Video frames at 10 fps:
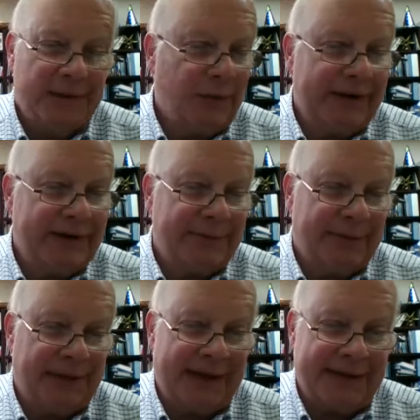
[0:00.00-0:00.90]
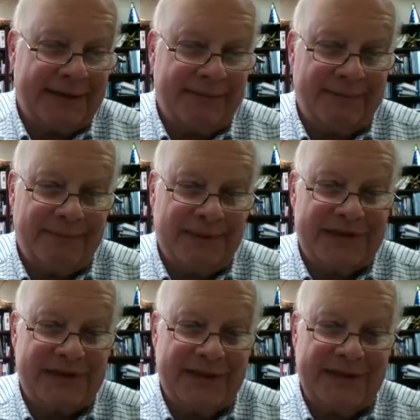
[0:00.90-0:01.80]
We didn't plan it, but
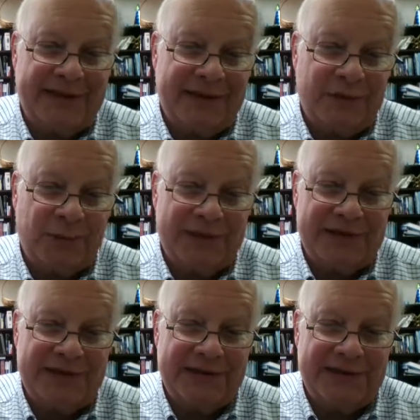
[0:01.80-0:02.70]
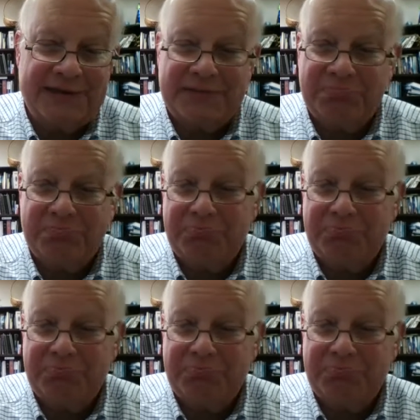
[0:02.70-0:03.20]
suddenly there was this